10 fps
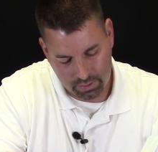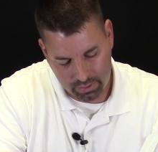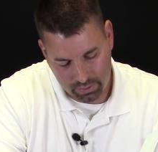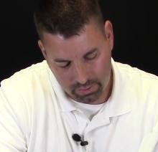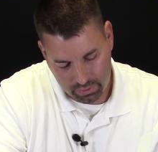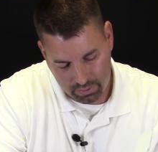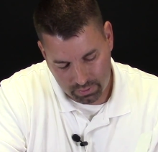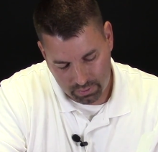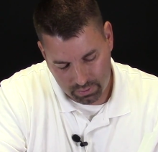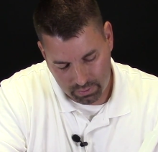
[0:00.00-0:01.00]

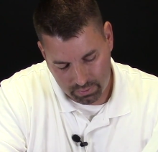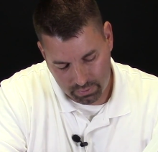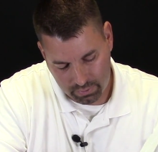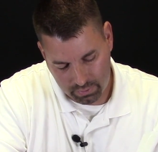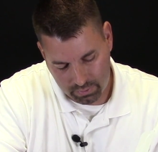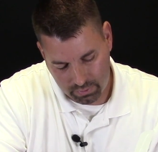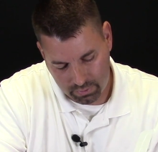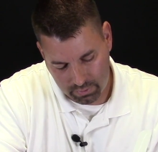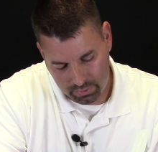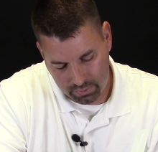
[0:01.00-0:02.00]

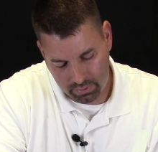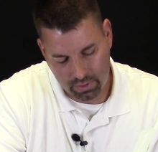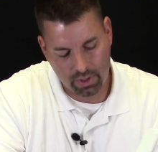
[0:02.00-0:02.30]
Nobody speaks.